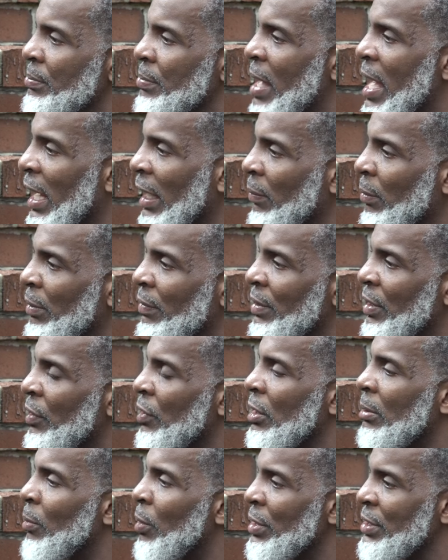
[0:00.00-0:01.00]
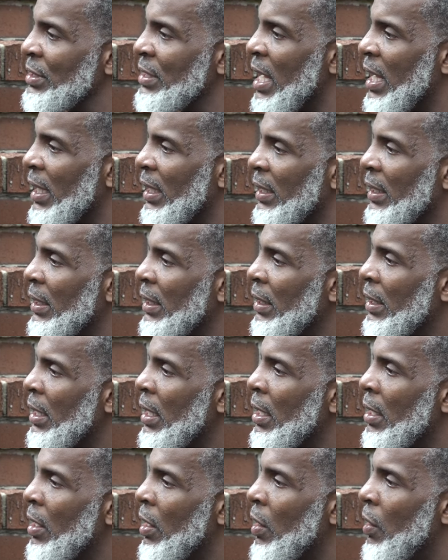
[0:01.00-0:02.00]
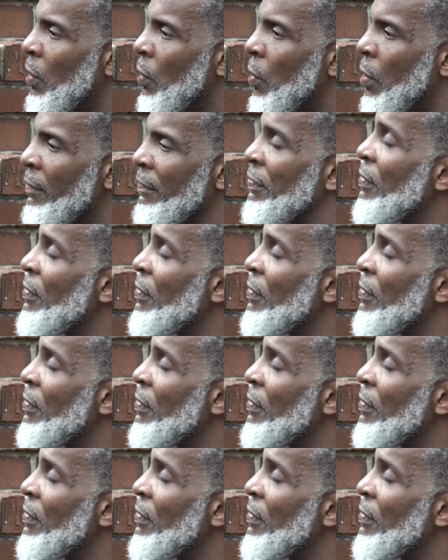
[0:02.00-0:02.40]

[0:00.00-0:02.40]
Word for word: back. We alerted them on when Saturday. The on